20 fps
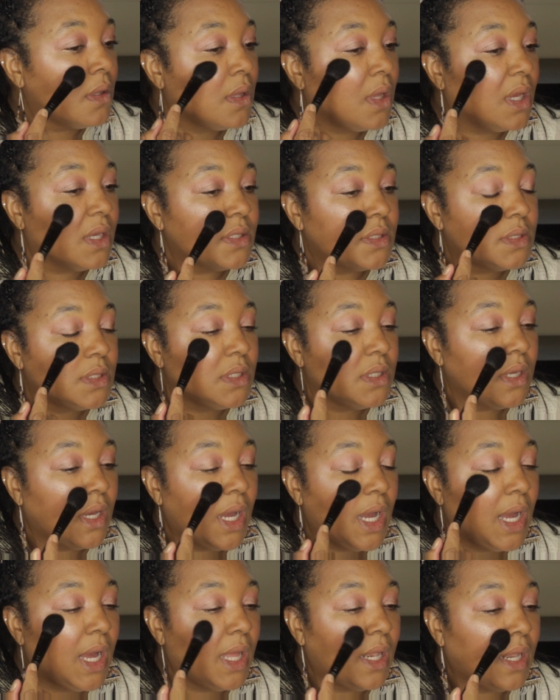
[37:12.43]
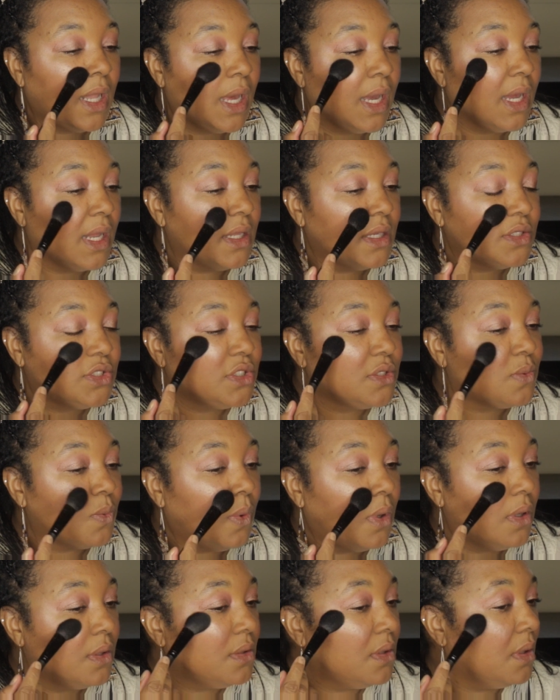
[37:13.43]
I see a highlight and I just
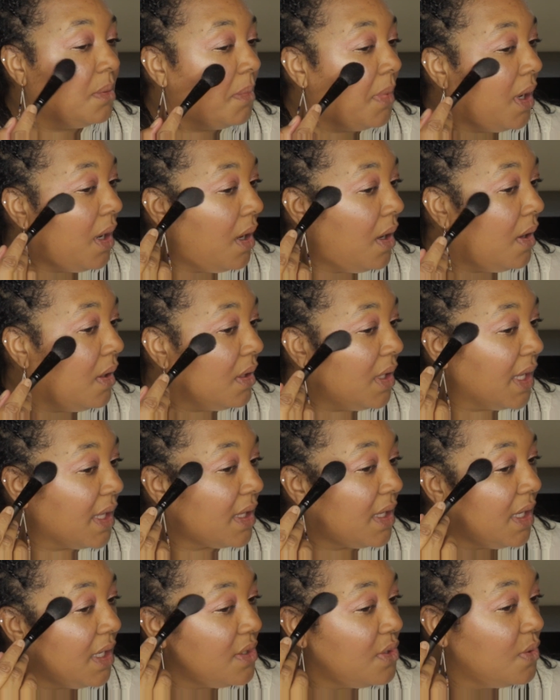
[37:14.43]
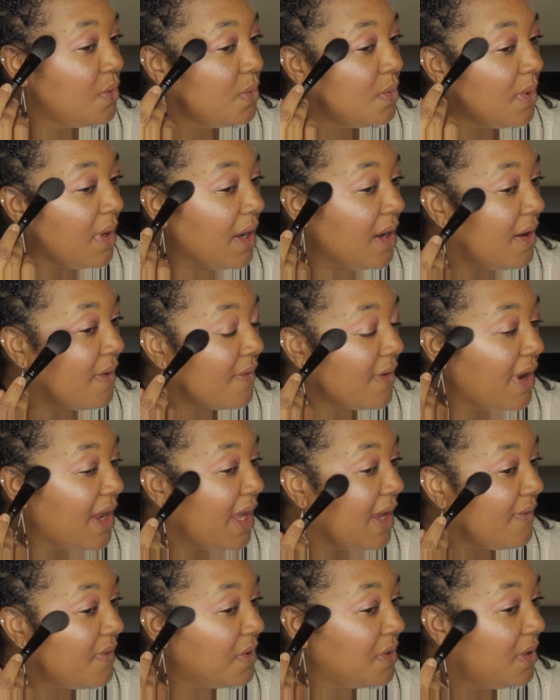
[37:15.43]
want them all. Like, can you ever
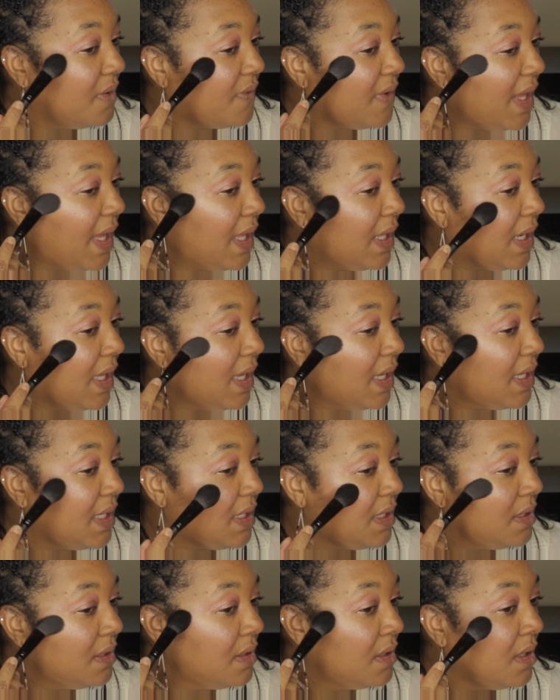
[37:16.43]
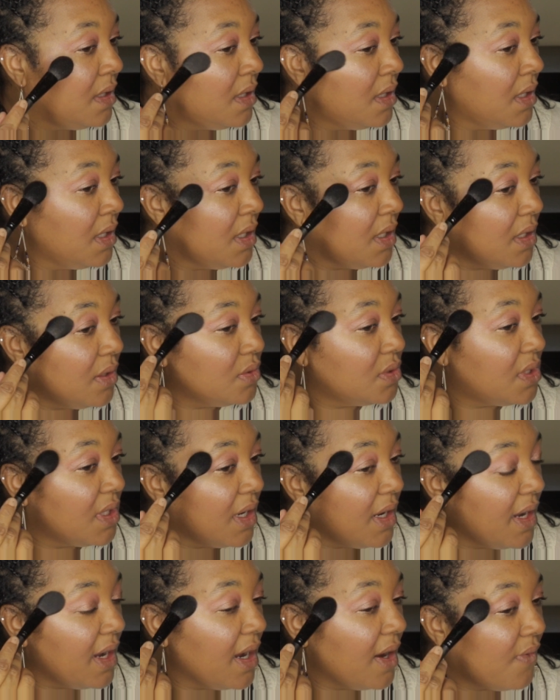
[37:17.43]
have enough highlight? Is
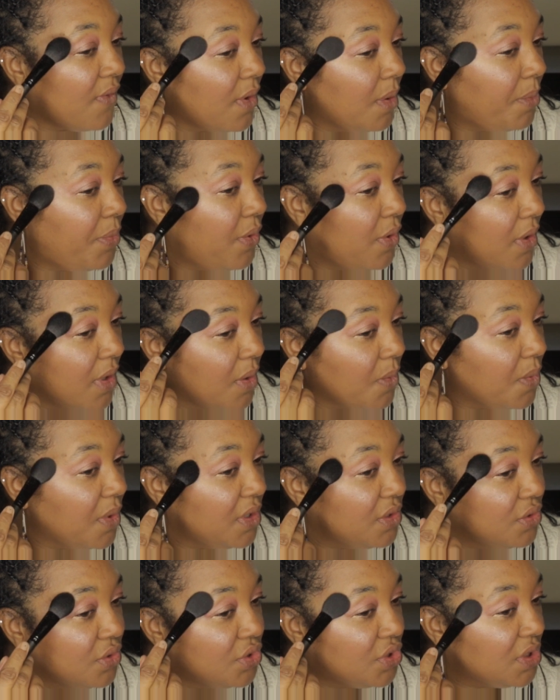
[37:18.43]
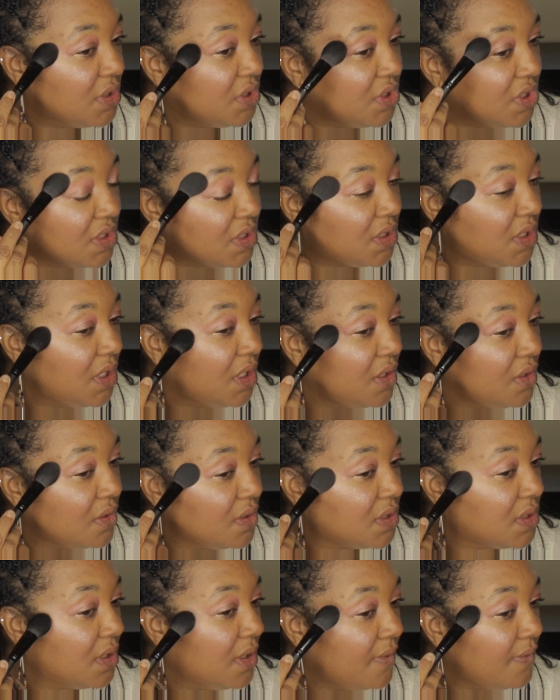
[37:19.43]
there ever a point where you should just tell
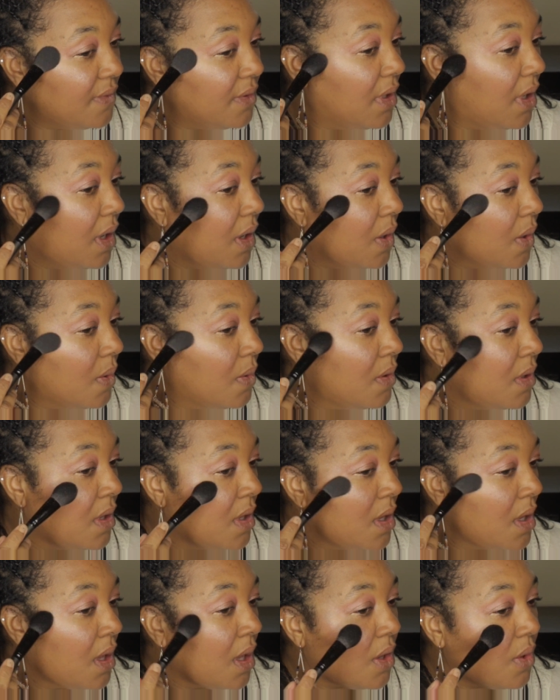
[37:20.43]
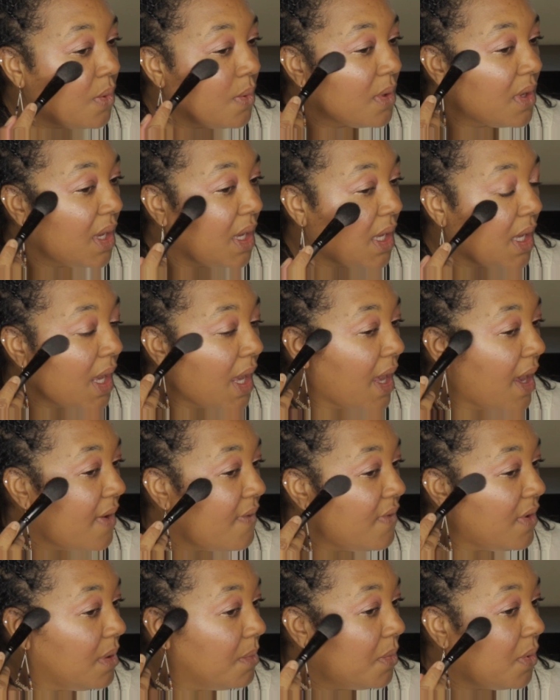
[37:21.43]
yourself, no, you can't
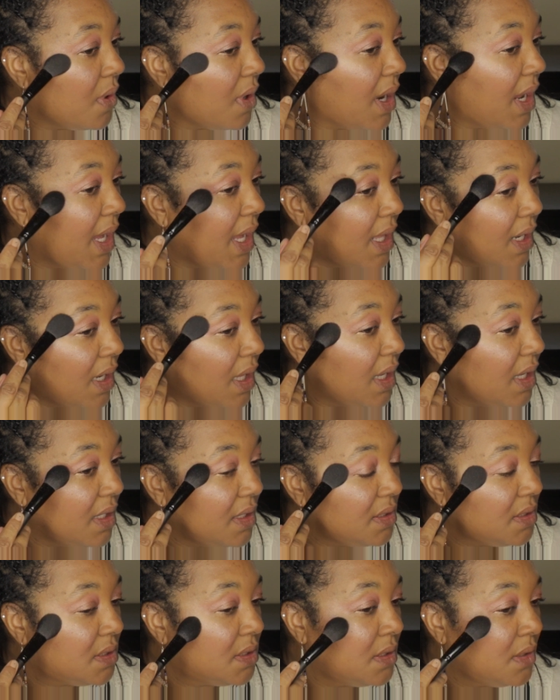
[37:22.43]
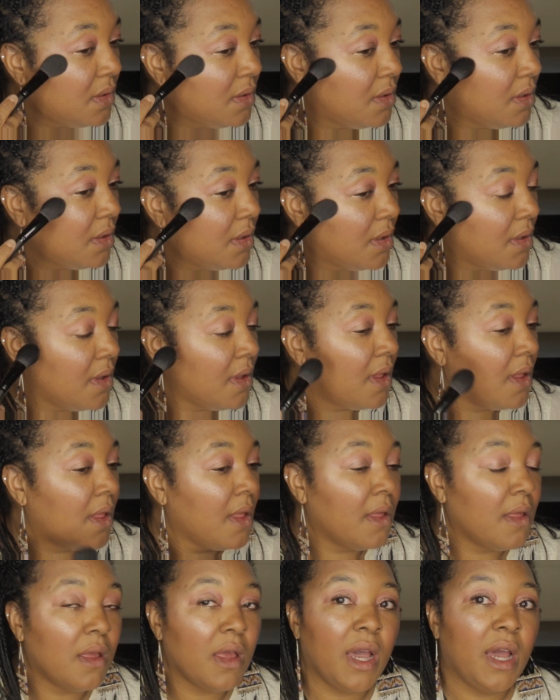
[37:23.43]
have any more highlights?
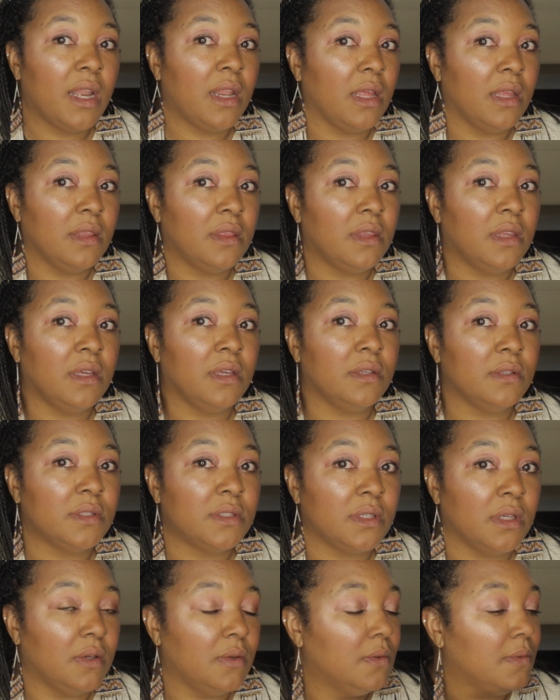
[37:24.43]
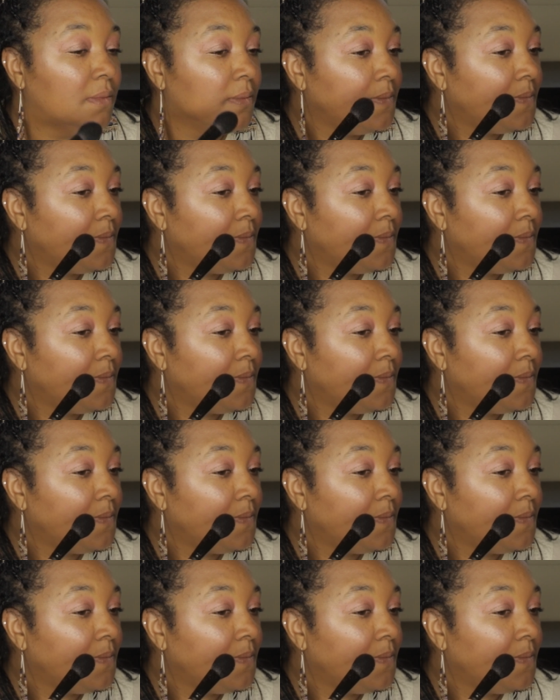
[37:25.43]
I didn't think so.